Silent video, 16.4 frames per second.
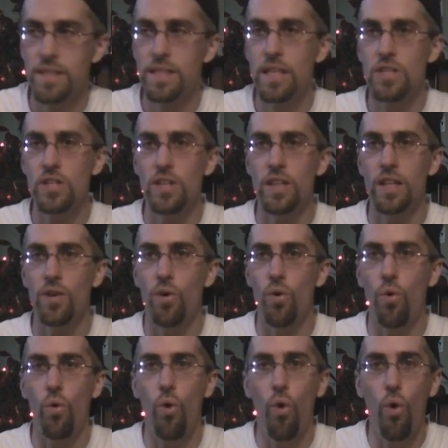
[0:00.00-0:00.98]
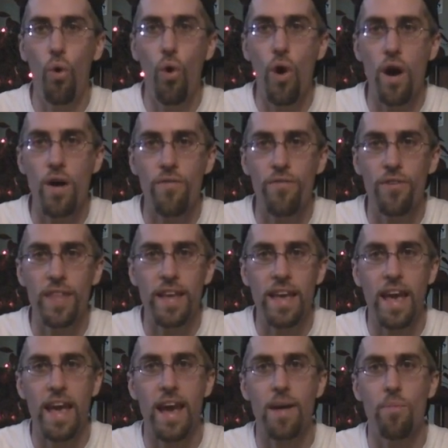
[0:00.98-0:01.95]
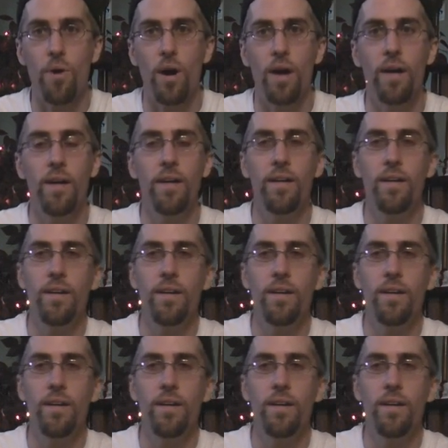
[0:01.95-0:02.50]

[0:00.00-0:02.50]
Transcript: he's such a little whore for the camera.